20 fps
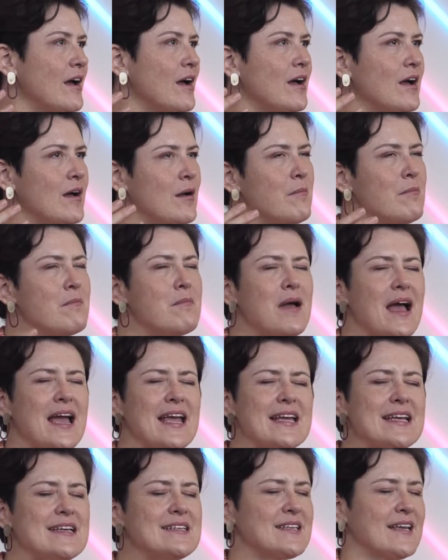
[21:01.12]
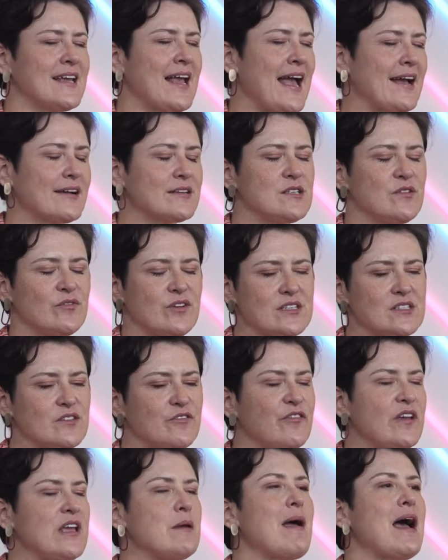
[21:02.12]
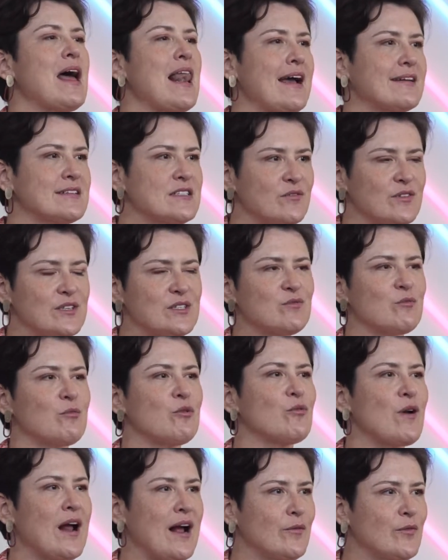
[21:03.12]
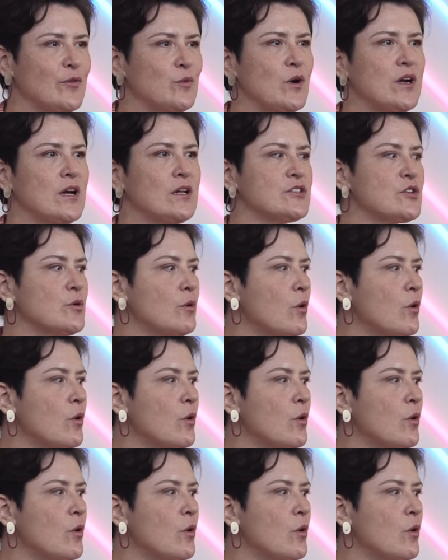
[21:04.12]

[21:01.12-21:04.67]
amazing activists, female activists from around the world who